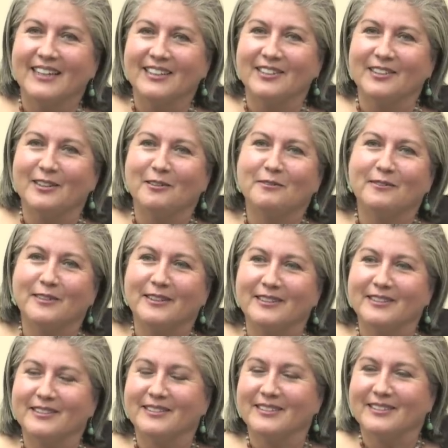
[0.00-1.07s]
you know,
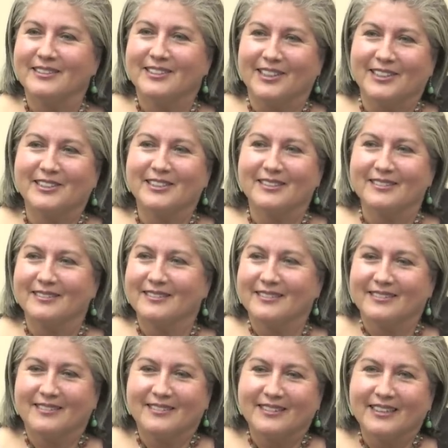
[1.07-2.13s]
for just
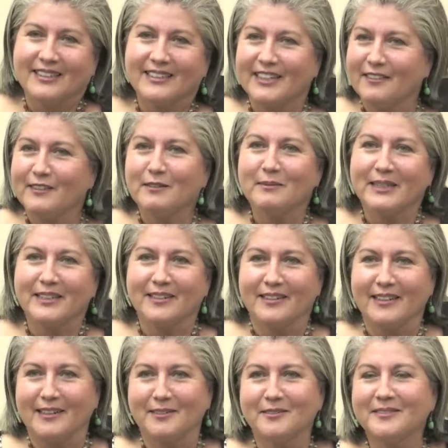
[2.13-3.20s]
giving me your
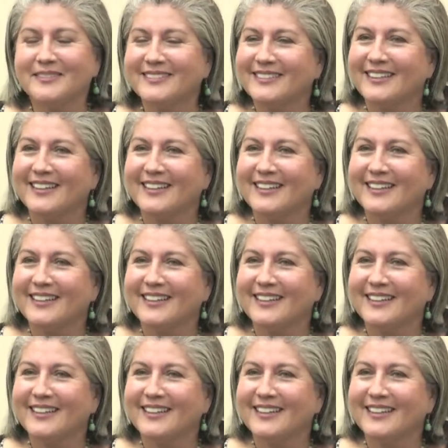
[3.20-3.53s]
love.